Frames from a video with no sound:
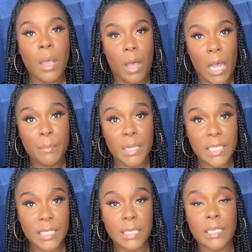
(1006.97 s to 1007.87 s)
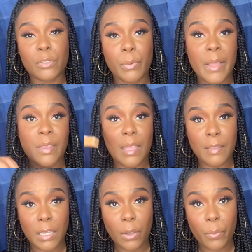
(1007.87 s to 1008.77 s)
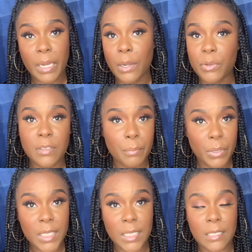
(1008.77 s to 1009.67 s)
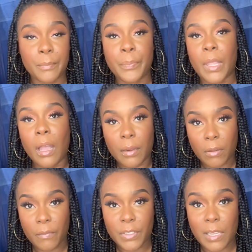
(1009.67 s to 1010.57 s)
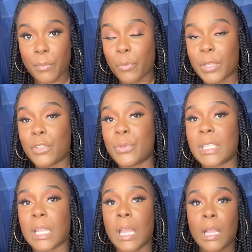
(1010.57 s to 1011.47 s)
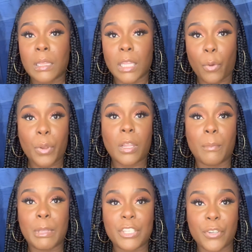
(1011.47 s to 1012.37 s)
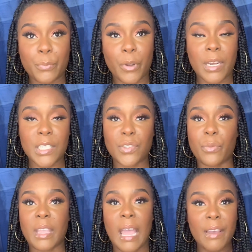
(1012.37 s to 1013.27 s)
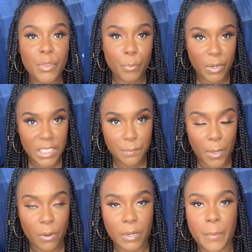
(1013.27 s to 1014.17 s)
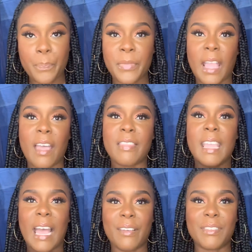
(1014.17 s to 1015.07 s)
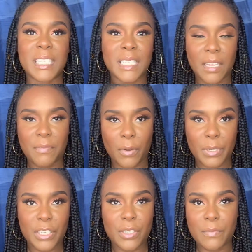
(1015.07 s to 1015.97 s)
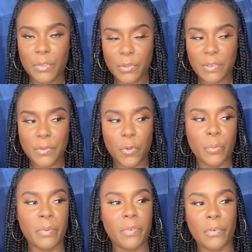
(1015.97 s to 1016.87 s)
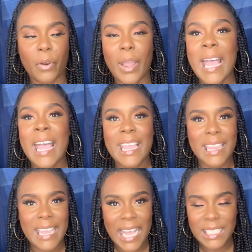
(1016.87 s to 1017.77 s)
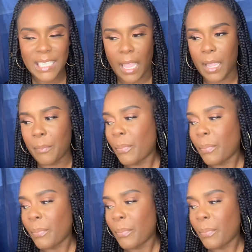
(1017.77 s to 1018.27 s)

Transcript: um, concealers rather than the liquid. I know some persons uncomfortable with using liquid complexion products. So they have the pressed powder and they have the stick foundation for those of you who prefer that type.